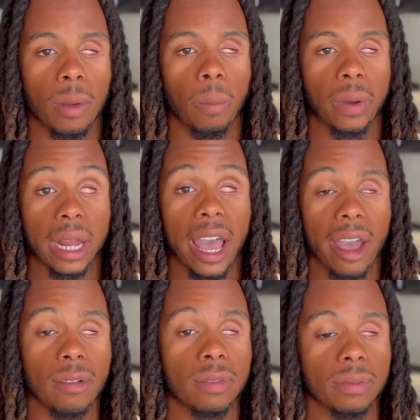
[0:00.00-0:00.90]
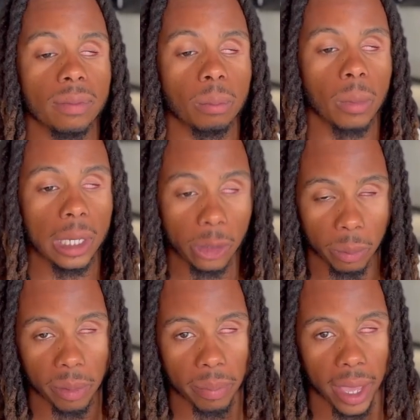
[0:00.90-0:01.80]
But I have a little bit
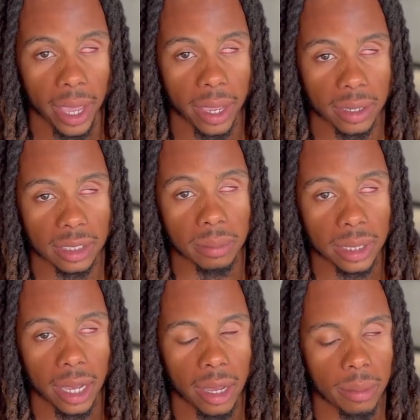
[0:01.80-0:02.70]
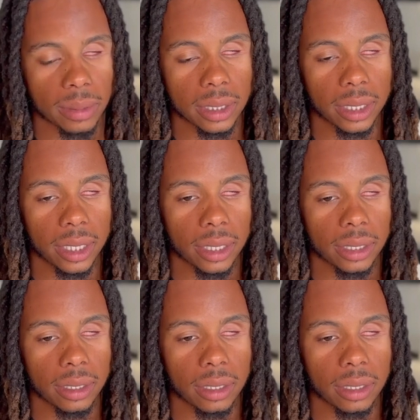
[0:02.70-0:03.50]
of pain sometimes, and